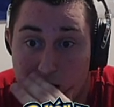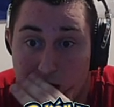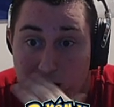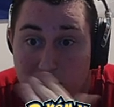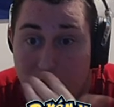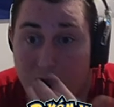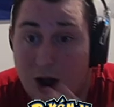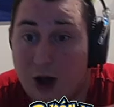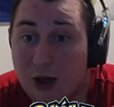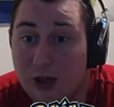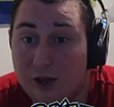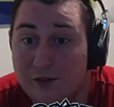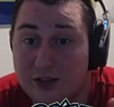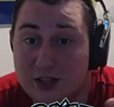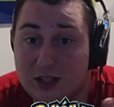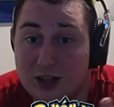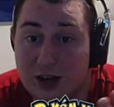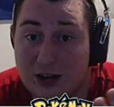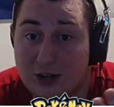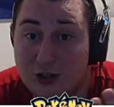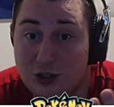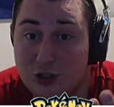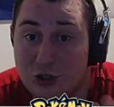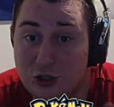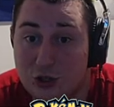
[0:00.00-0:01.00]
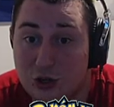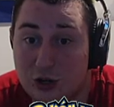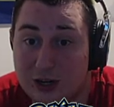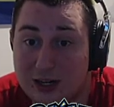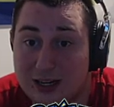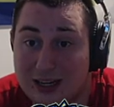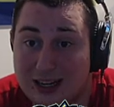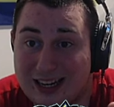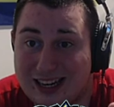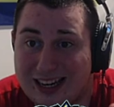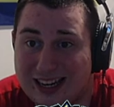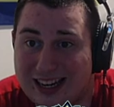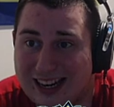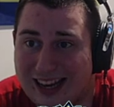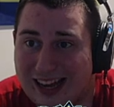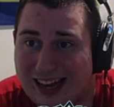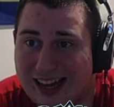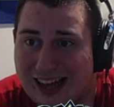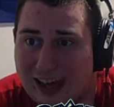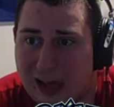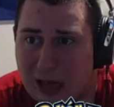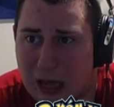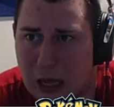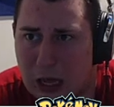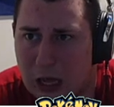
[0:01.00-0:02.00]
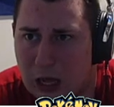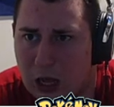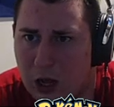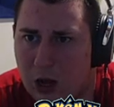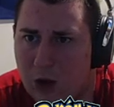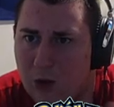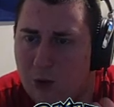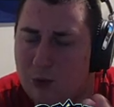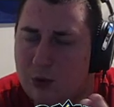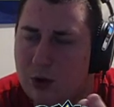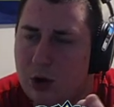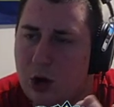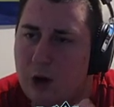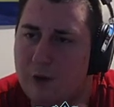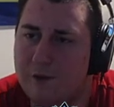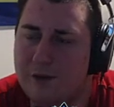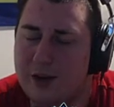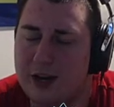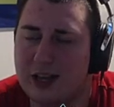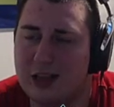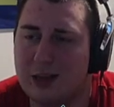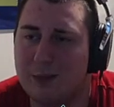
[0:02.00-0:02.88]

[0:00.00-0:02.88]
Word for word: Although Facade should kill. Oh no, if you get the